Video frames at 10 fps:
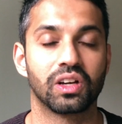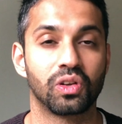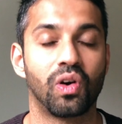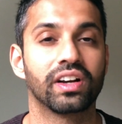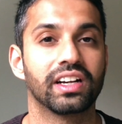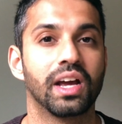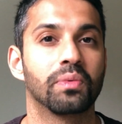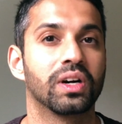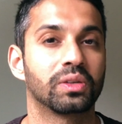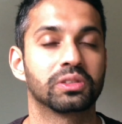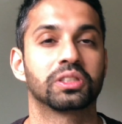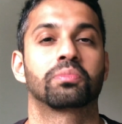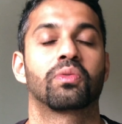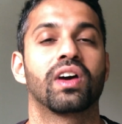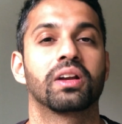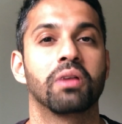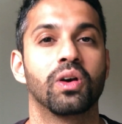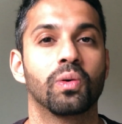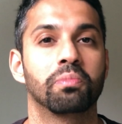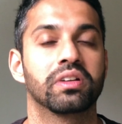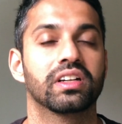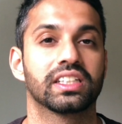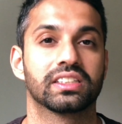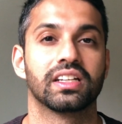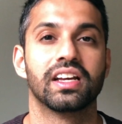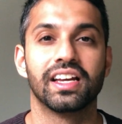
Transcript: on a network which is provided by Openreach.